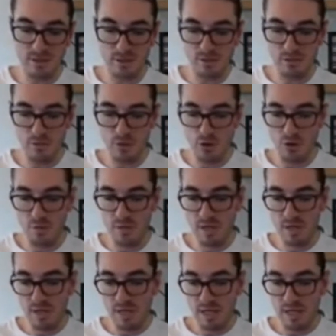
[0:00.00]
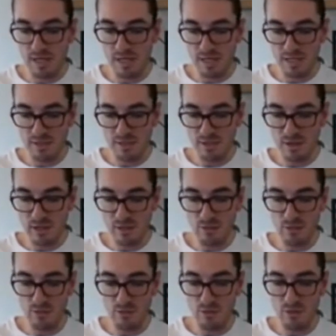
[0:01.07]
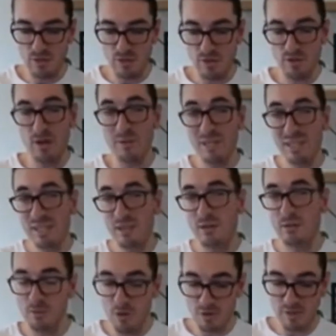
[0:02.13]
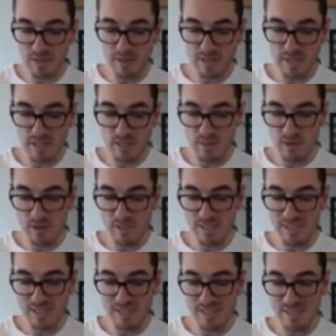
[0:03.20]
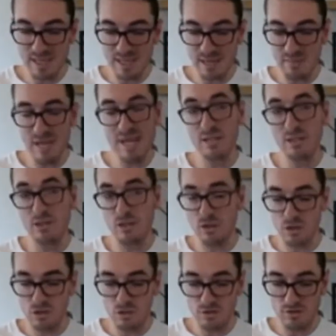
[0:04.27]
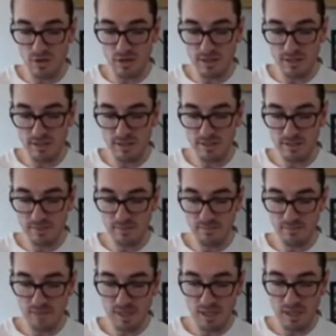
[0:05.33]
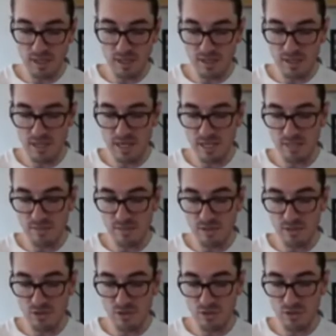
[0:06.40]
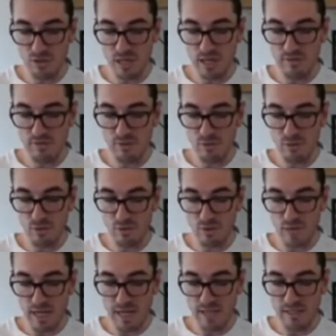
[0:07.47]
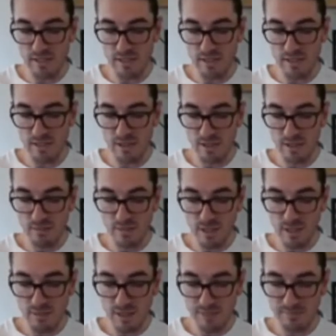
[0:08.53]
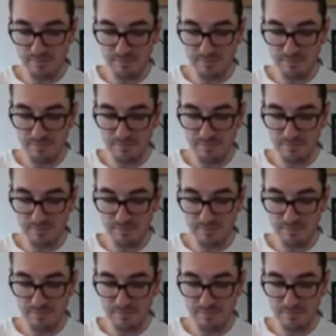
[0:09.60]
confirm and cycle through. So I'm going to click on both buttons here where it says set up as new device, and it's going to ask me to choose a 4 or 8-digit PIN number.